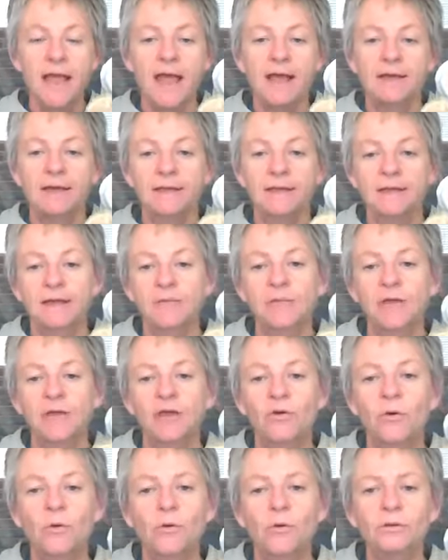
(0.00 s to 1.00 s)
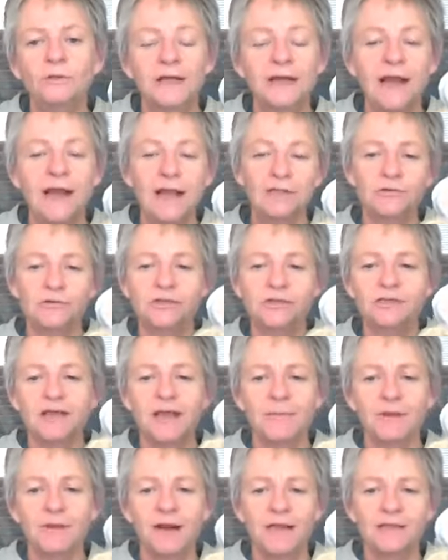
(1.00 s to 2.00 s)
and it can be called a lateral
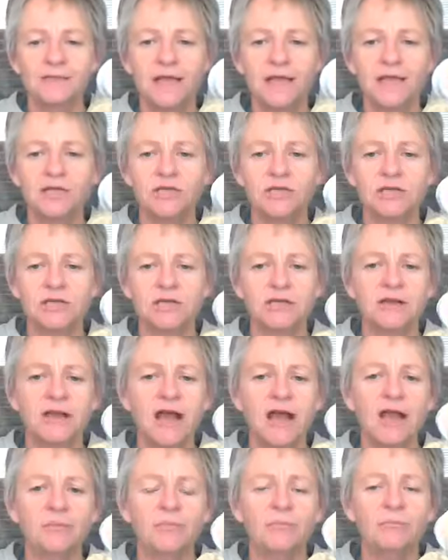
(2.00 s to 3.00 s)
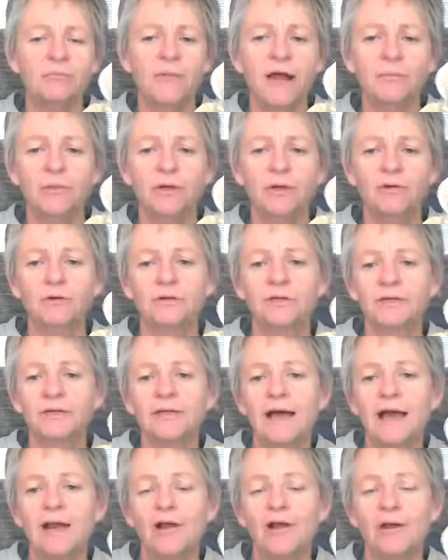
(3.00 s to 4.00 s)
stabilization. It might be called a
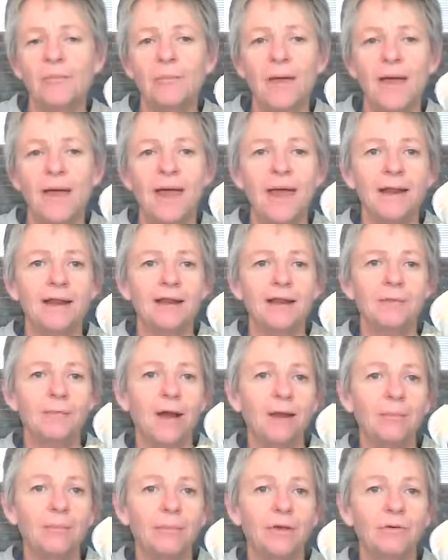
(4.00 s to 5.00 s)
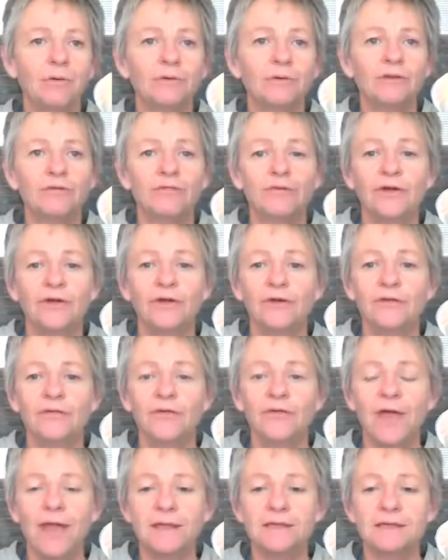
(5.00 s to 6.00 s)
nylon band. It might be called a figure
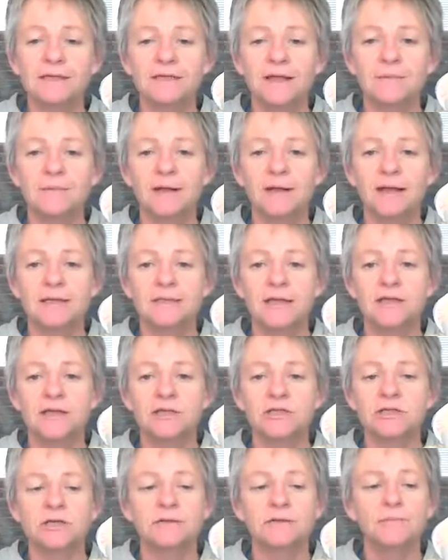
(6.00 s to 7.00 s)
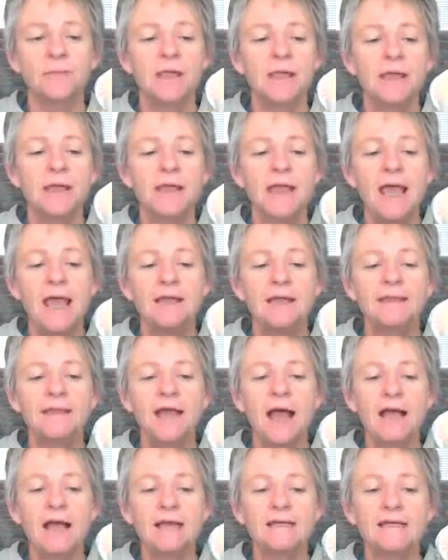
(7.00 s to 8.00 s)
of 8 stabilization. And
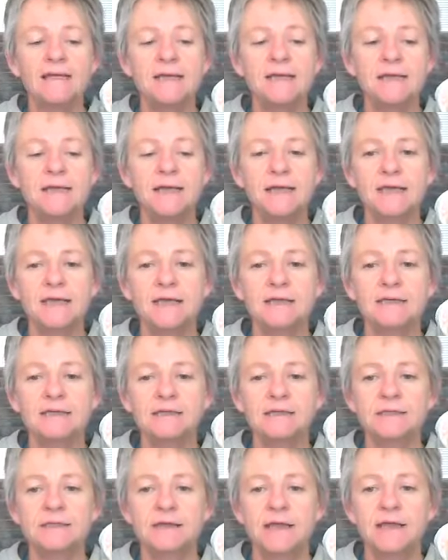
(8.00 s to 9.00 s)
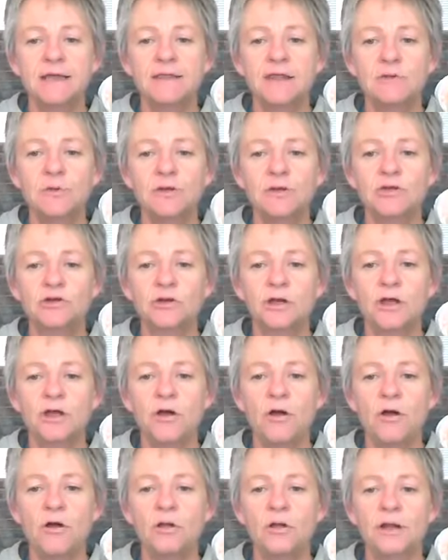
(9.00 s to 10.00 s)
the idea is that we drill
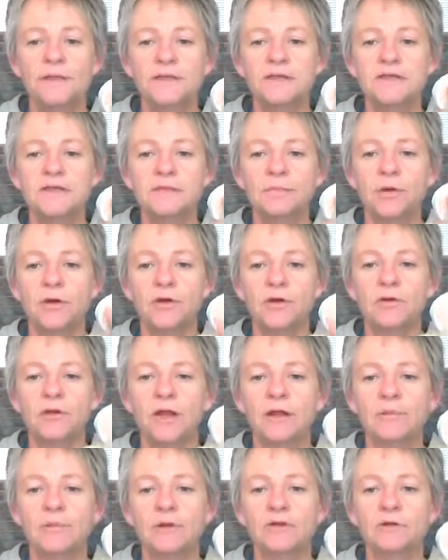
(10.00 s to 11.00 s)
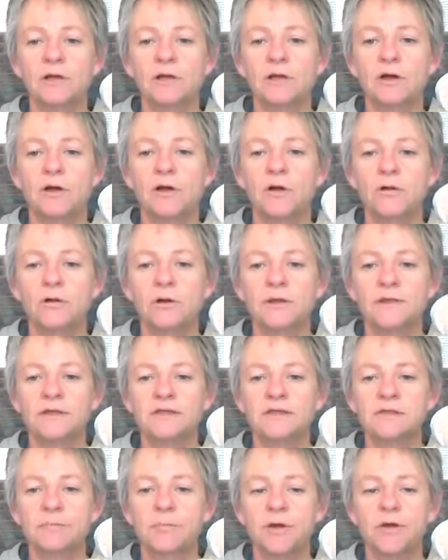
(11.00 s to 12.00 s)
a hole in this bone and we drill a hole in
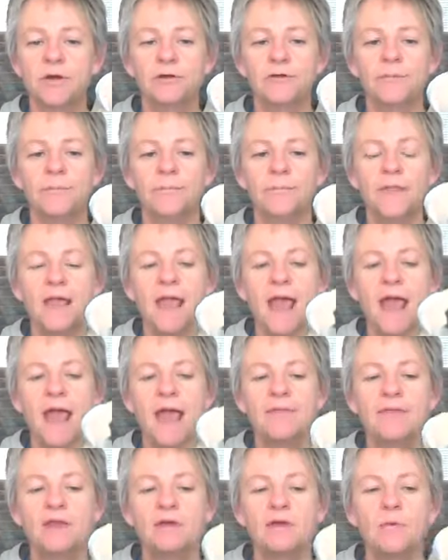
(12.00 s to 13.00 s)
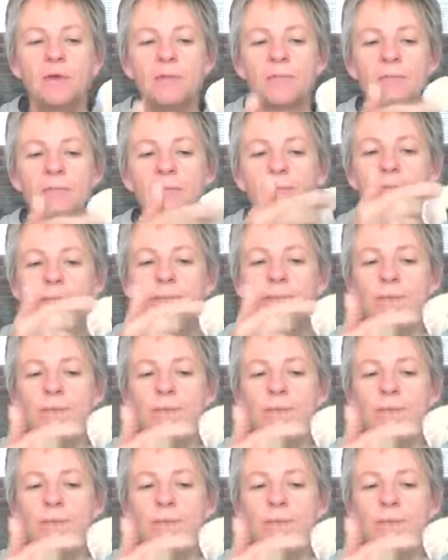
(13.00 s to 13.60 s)
this bone, and then we